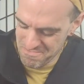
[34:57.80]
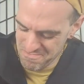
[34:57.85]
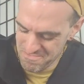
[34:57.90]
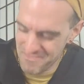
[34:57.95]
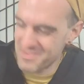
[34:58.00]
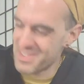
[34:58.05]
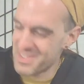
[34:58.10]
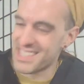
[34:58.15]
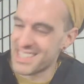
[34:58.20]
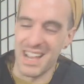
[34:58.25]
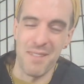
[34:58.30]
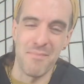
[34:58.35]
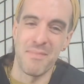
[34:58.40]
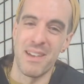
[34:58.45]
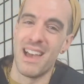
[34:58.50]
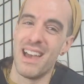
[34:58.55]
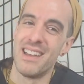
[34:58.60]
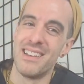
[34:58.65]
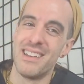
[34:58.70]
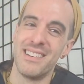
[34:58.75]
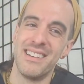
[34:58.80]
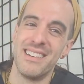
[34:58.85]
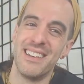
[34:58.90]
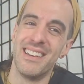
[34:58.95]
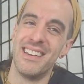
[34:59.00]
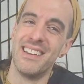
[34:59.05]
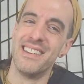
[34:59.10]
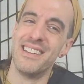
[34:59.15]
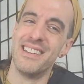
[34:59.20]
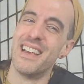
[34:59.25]
It's not bad.
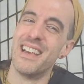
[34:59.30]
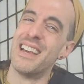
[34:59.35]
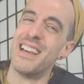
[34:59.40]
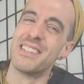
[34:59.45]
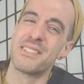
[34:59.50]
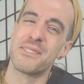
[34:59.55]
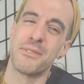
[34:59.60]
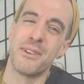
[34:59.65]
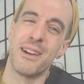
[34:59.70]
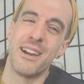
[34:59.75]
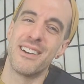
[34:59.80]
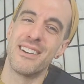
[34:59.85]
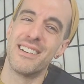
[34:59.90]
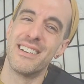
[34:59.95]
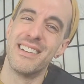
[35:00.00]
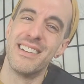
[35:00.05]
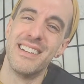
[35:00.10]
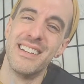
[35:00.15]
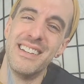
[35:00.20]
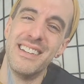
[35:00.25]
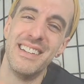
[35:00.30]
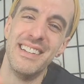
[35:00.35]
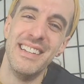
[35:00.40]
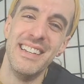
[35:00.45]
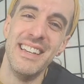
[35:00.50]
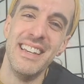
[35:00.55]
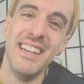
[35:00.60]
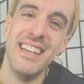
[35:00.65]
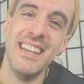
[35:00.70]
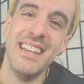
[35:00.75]
I swear.
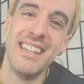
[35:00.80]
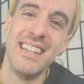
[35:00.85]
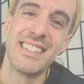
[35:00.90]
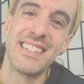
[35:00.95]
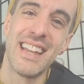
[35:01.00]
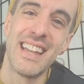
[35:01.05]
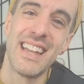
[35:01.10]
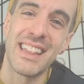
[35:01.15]
It's not